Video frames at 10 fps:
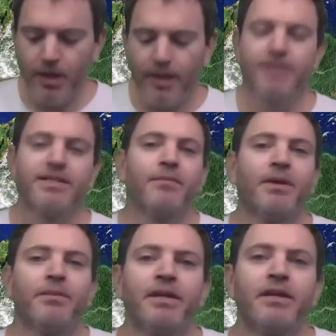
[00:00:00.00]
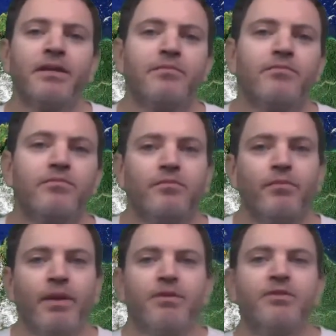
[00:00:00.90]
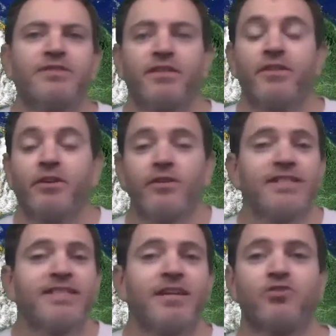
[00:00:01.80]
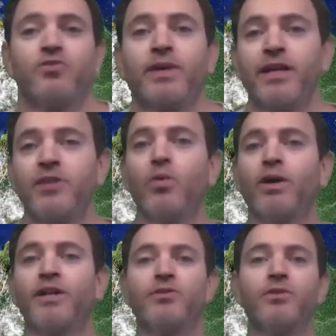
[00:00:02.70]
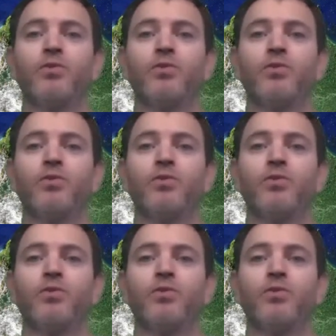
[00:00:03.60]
is that maybe you're sitting there and this sounds great, and you want to do it.